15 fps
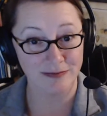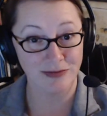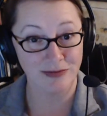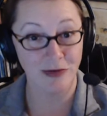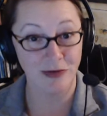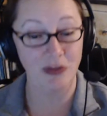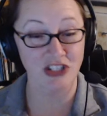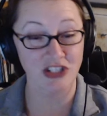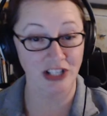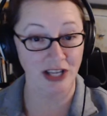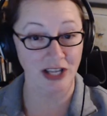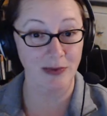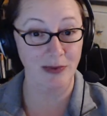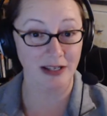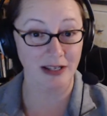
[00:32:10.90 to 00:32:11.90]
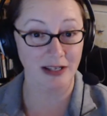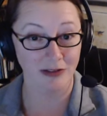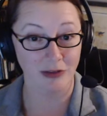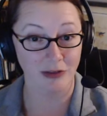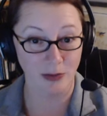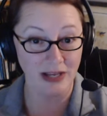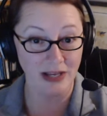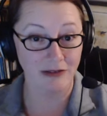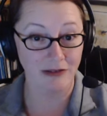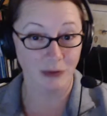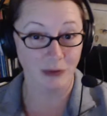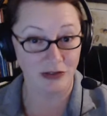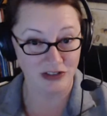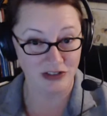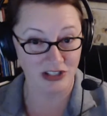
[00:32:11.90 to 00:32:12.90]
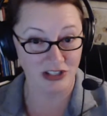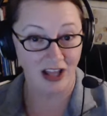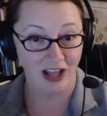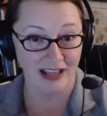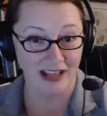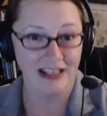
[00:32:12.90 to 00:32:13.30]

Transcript: 4th of July week, the week of 4th of July.